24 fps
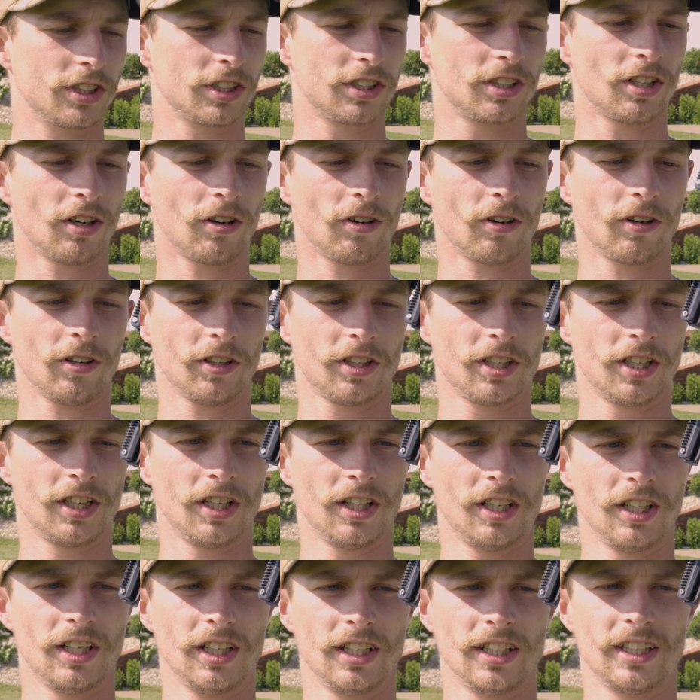start
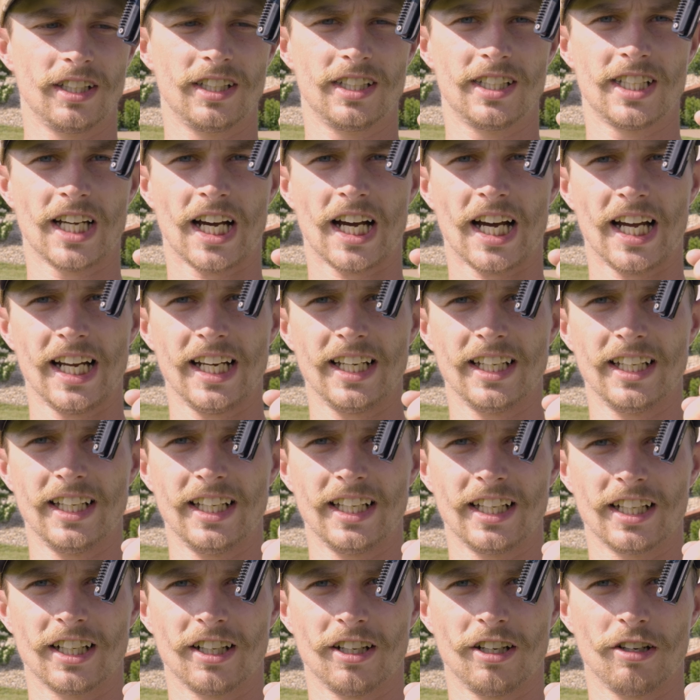
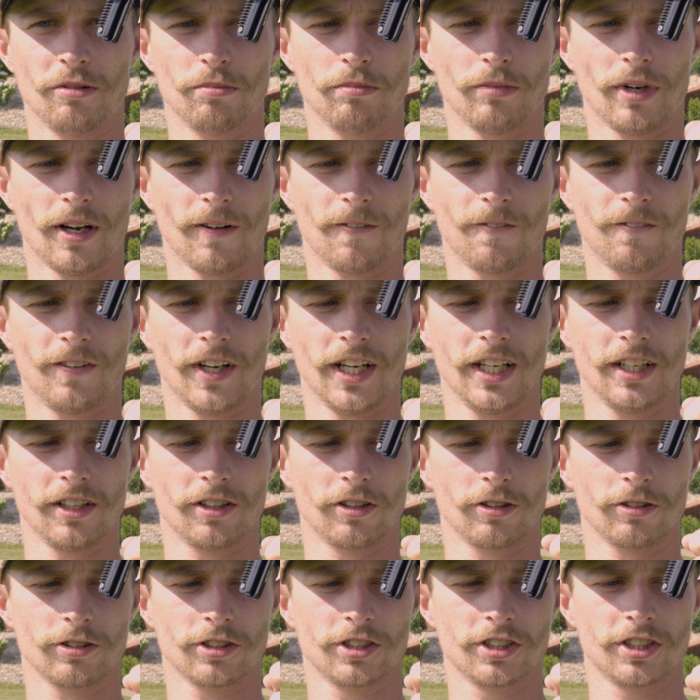tightening up my
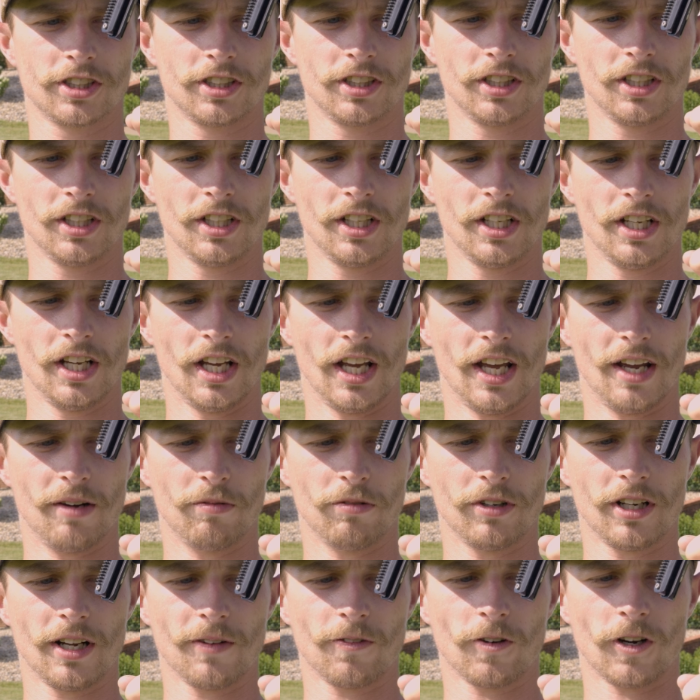fingers. And
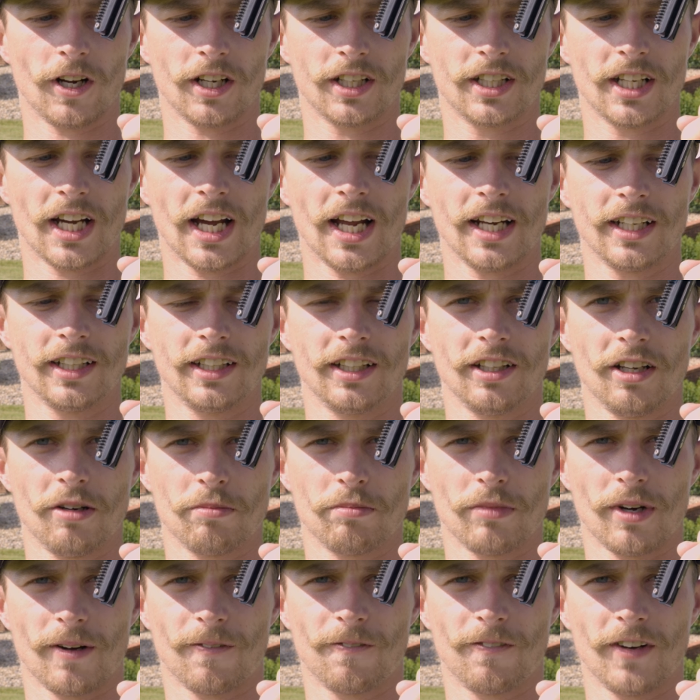whenever I tightened
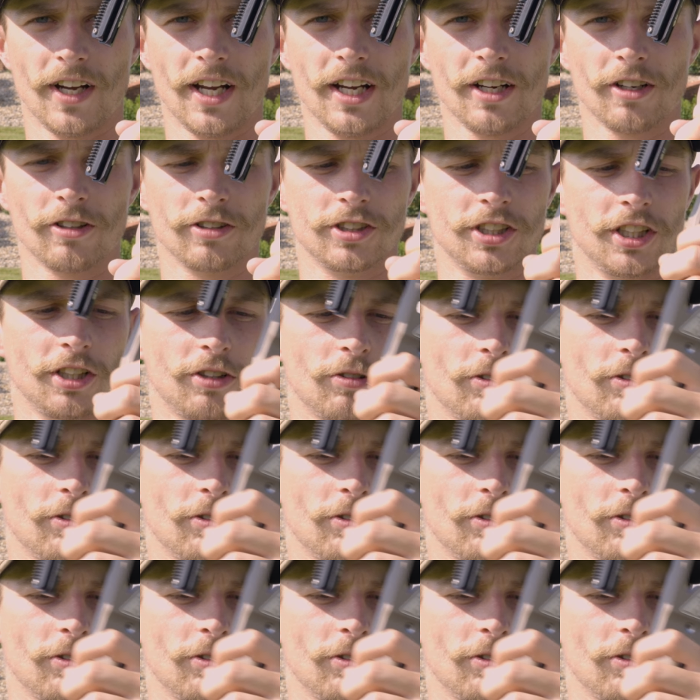up my fingers, it